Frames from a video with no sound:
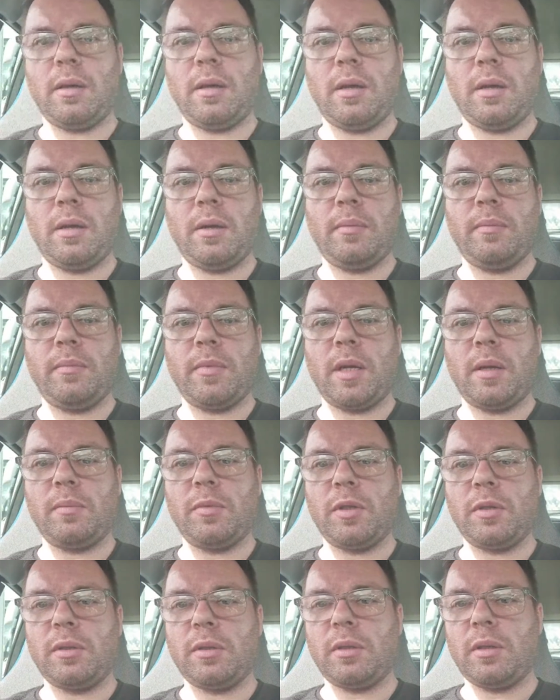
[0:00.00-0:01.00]
I'm
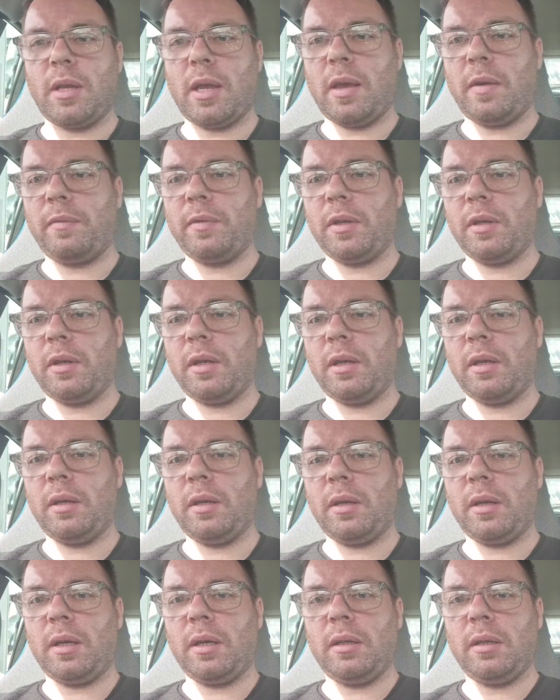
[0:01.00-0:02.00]
just having
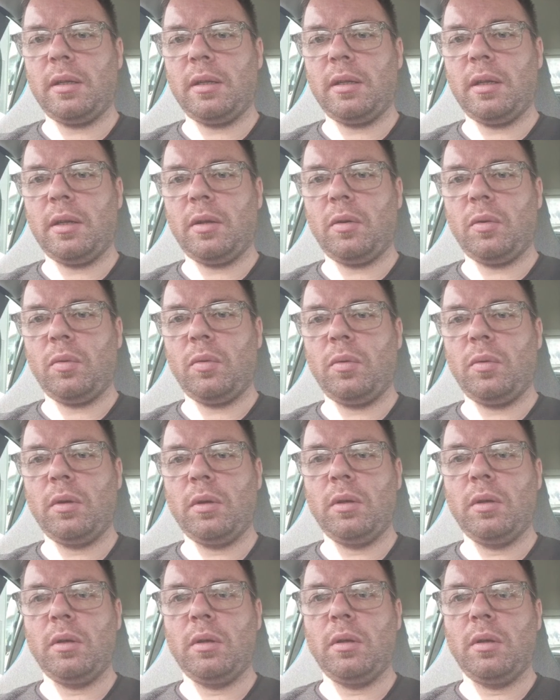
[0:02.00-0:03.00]
a little
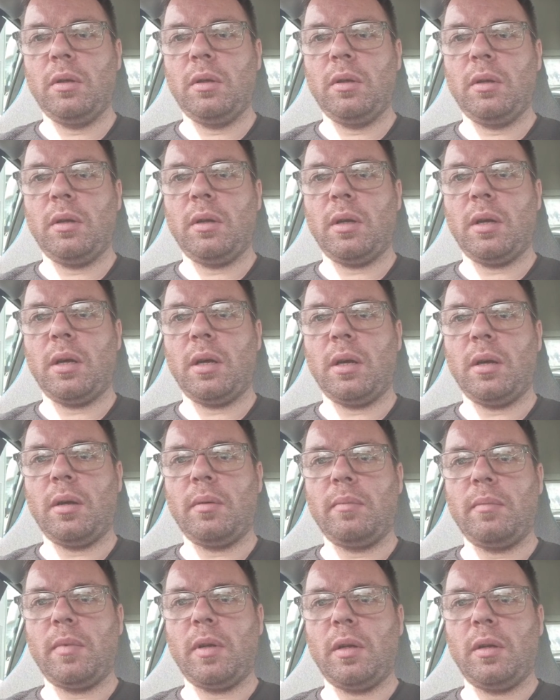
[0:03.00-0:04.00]

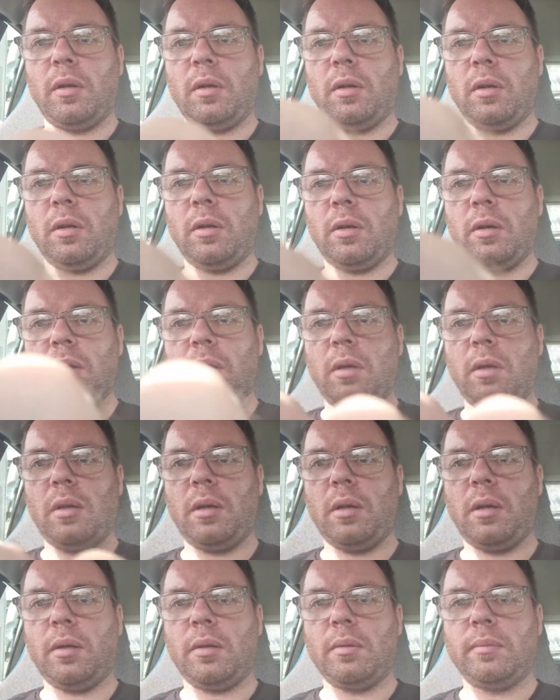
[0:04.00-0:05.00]
look.
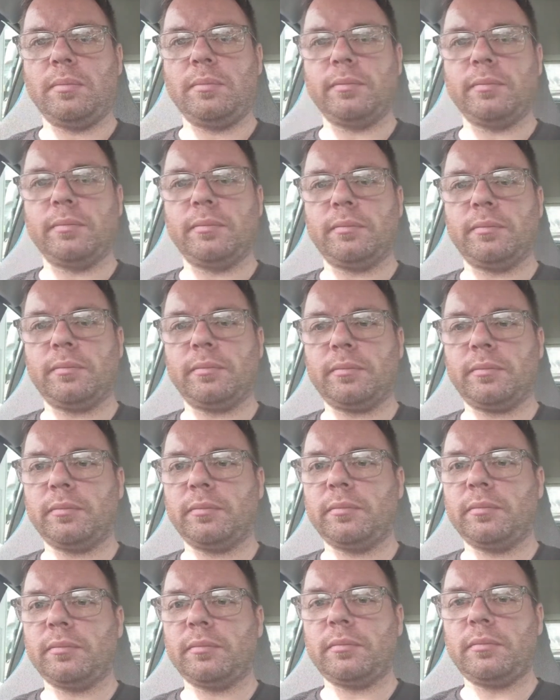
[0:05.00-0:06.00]
I'm
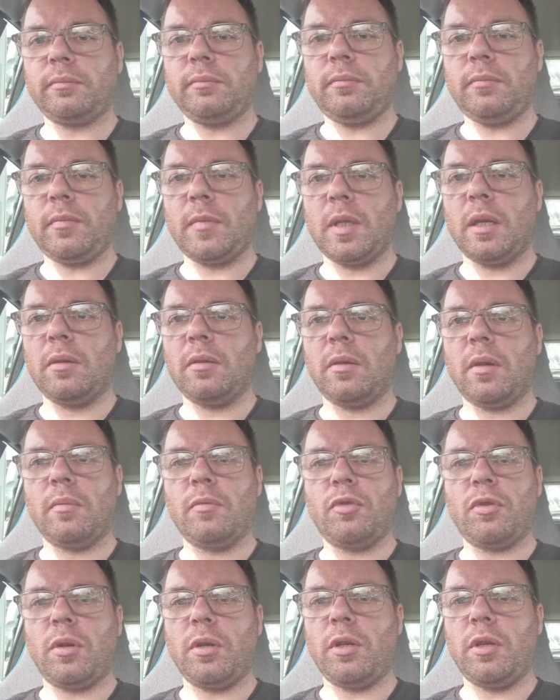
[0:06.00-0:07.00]

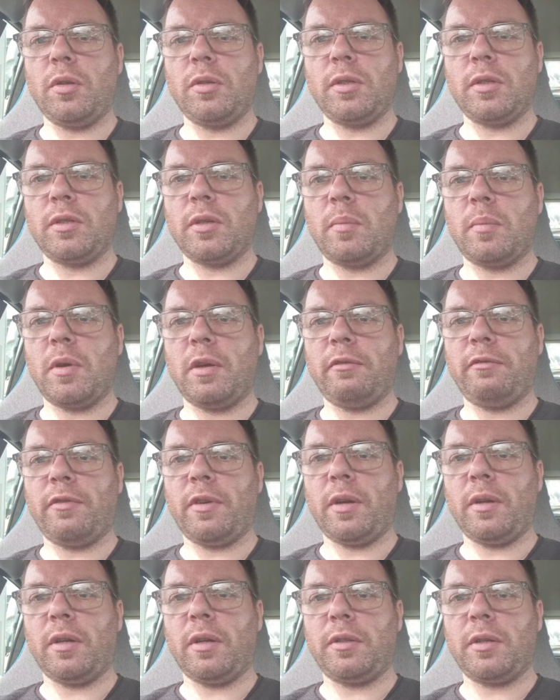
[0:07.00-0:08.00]
trying to use this on my
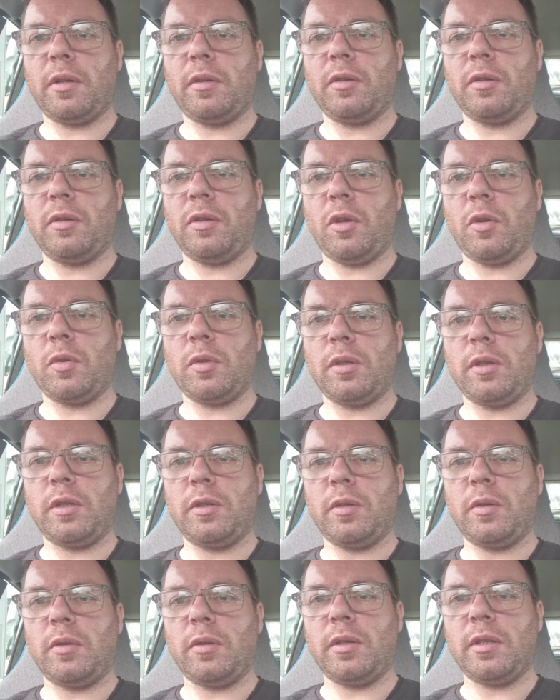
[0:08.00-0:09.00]
phone. I don't usually
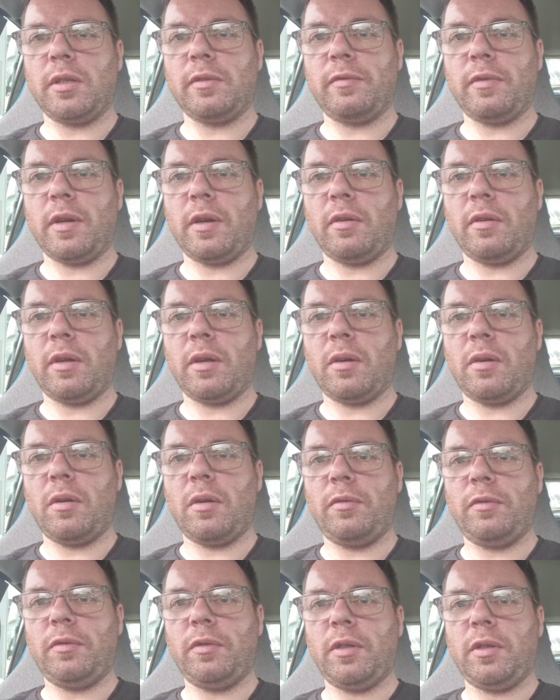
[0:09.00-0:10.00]
do these very
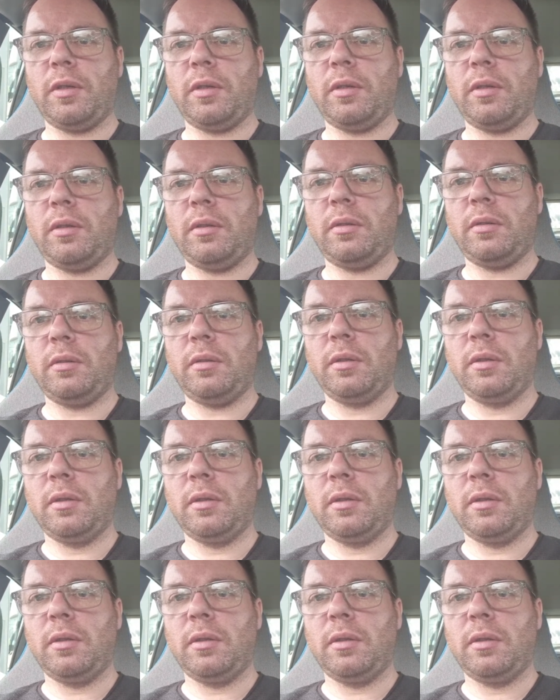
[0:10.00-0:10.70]
often,